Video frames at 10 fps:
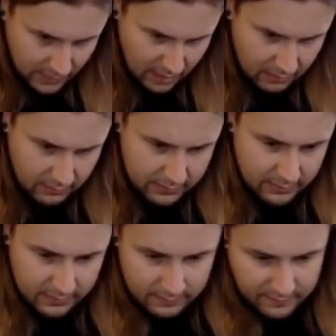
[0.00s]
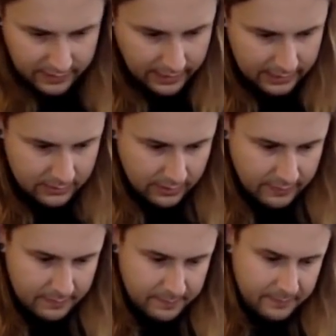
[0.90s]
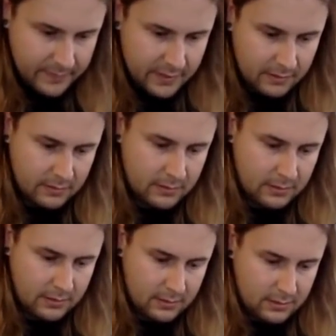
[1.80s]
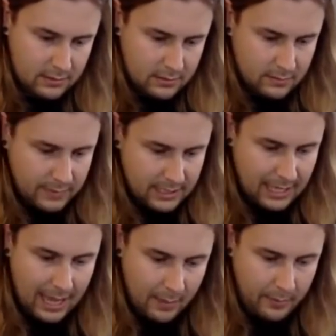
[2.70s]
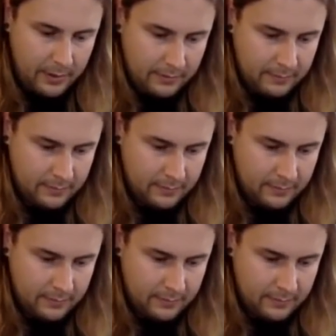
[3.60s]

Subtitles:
Oh, the fucking, it's not even... When did that happen?